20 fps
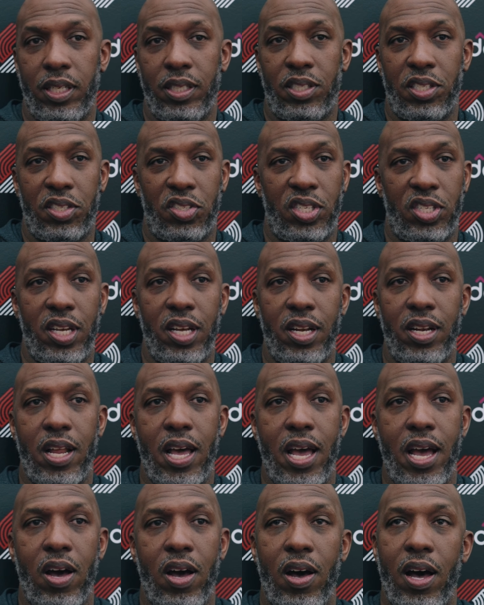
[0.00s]
To see it
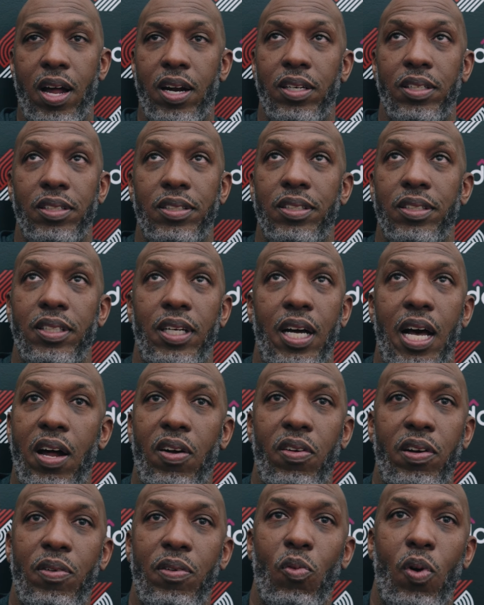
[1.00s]
now, I
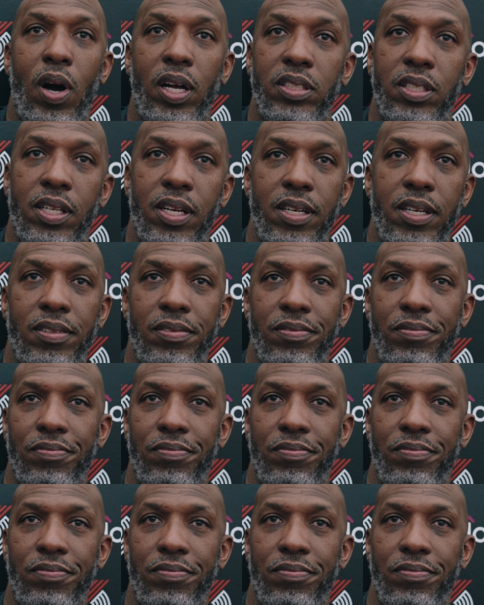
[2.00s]
don't even watch that.